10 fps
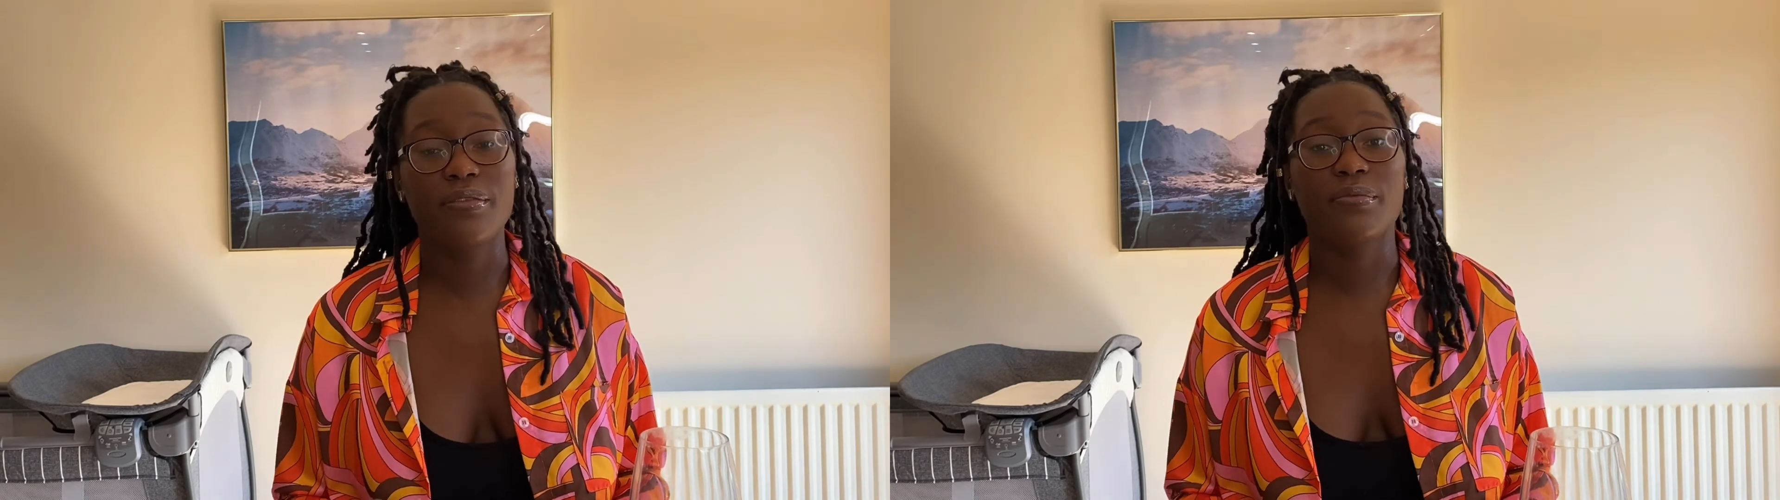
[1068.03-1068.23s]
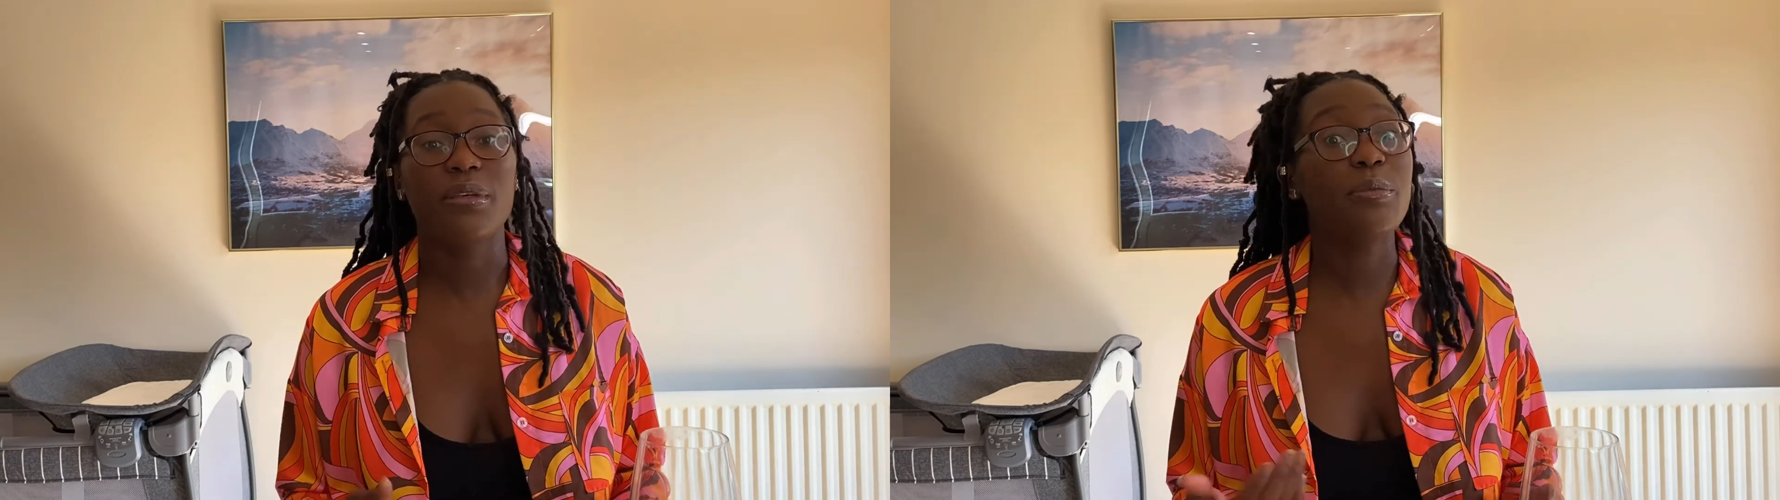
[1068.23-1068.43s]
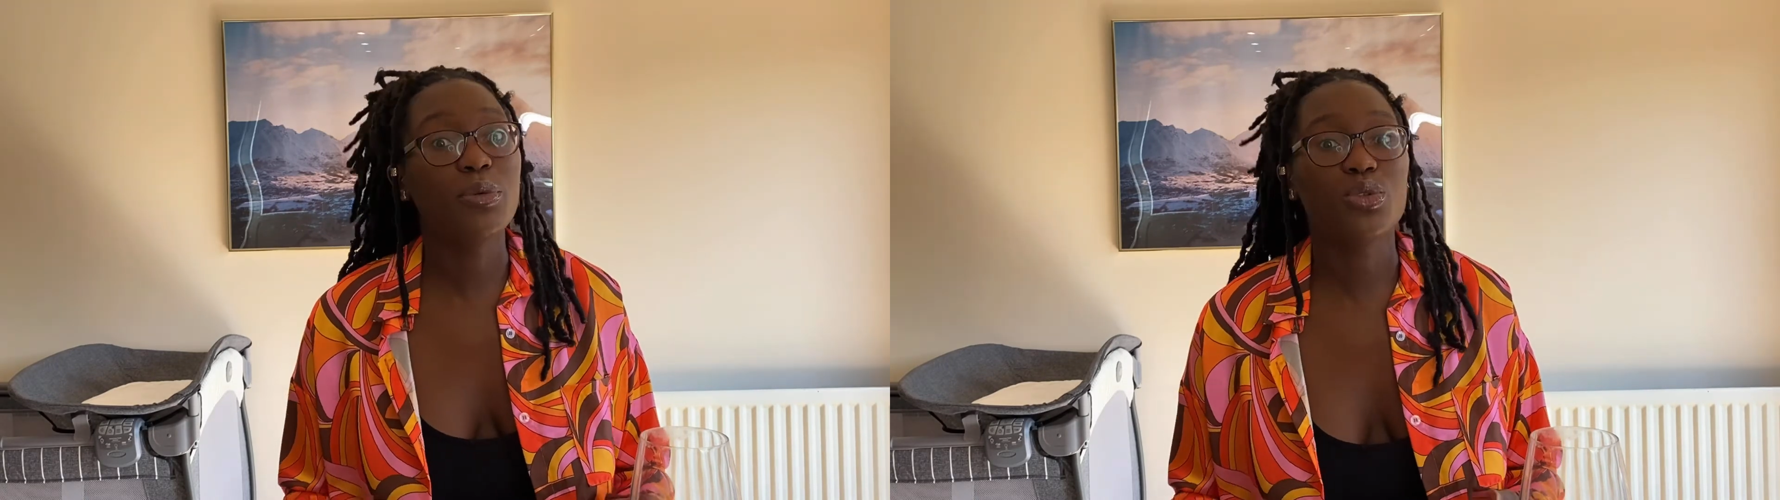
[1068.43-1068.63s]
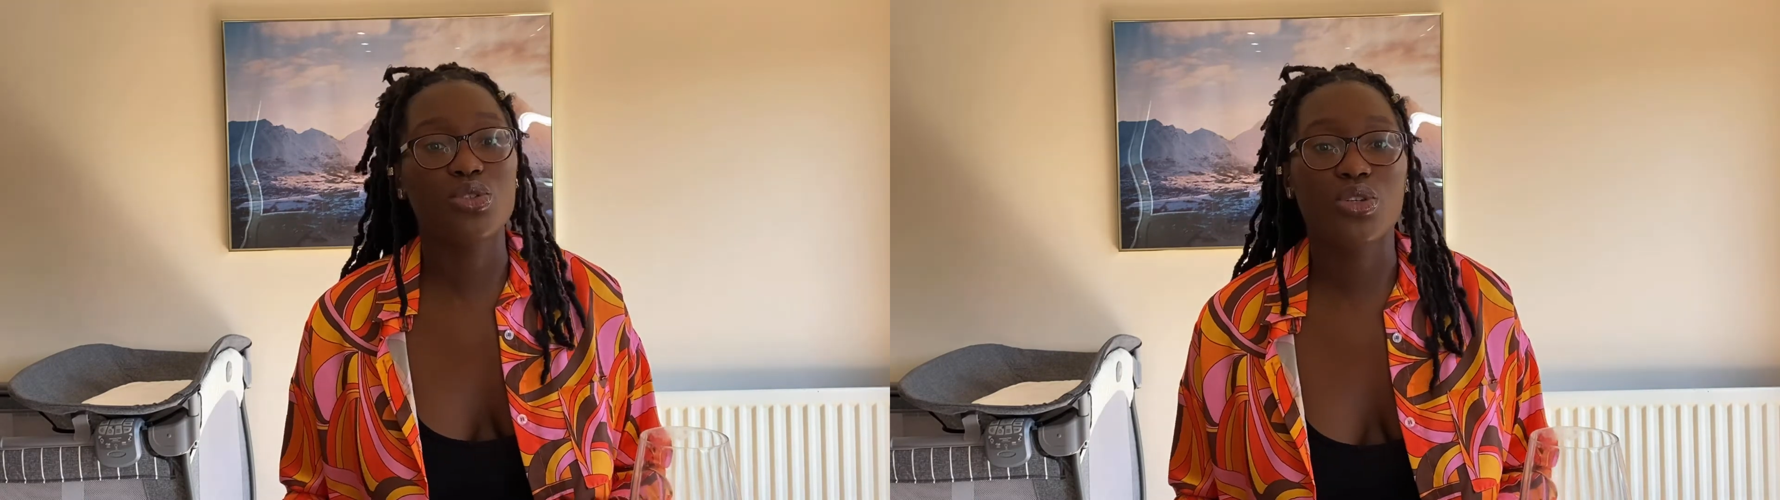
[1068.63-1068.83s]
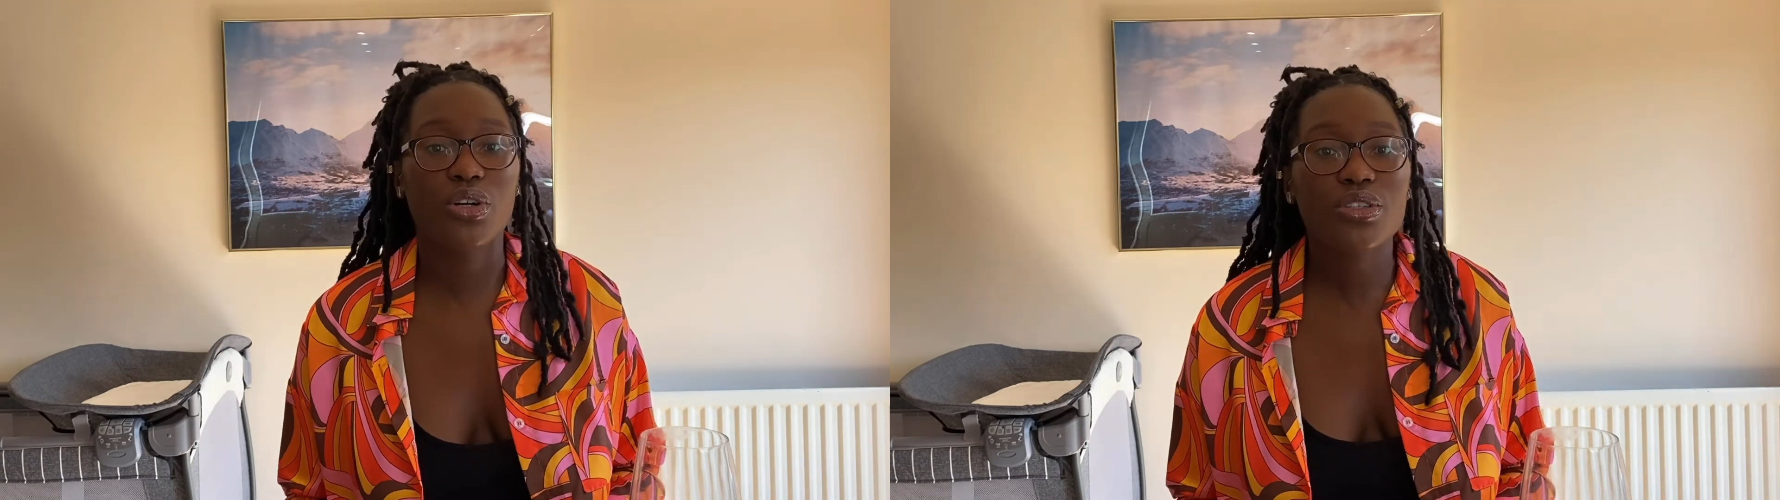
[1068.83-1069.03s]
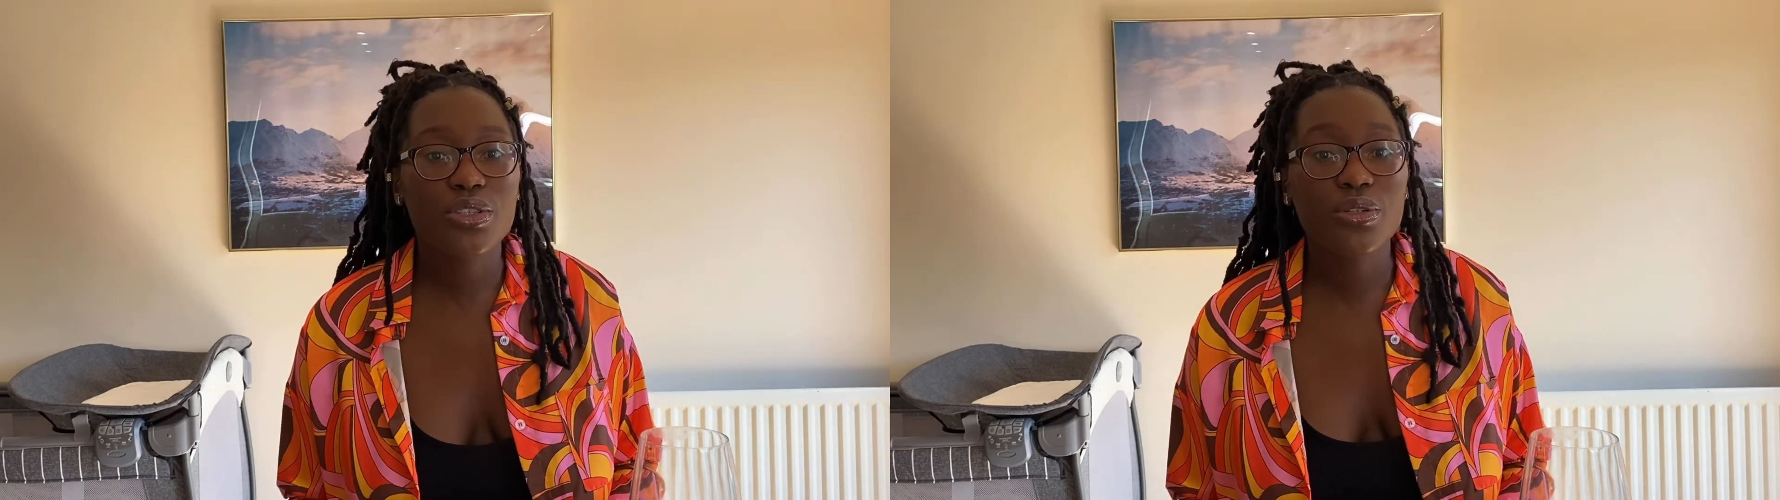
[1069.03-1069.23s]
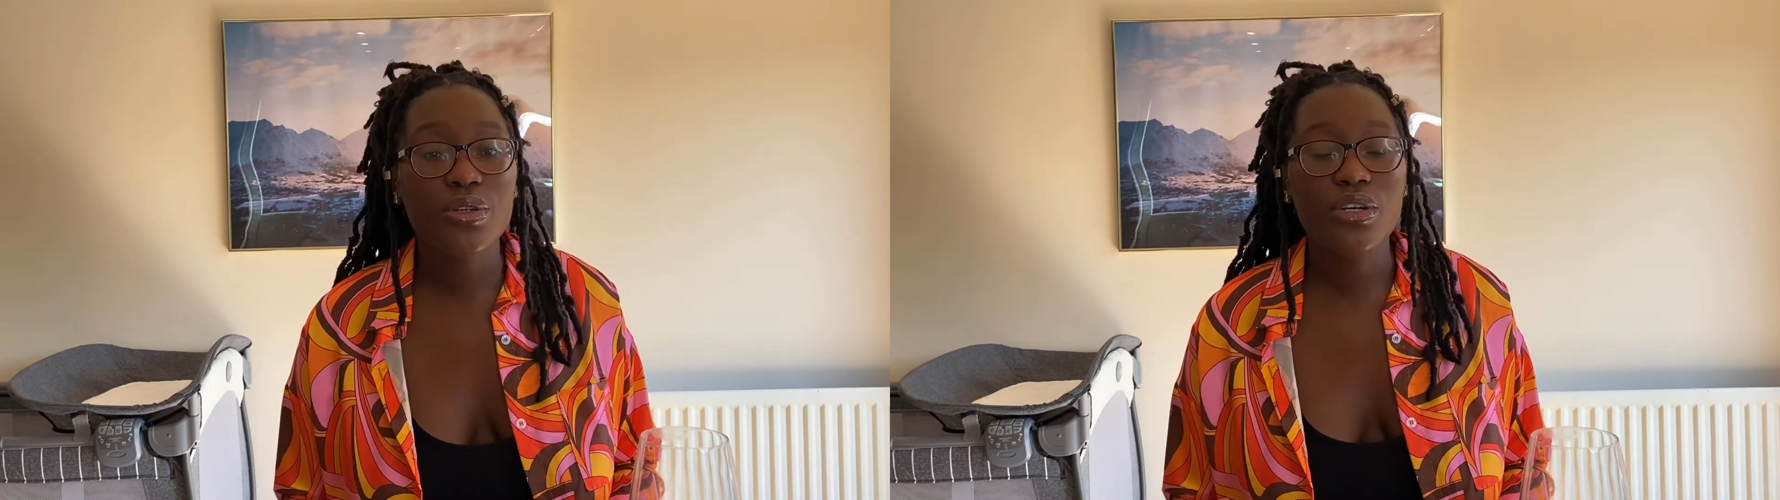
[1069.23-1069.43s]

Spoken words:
people to talk to.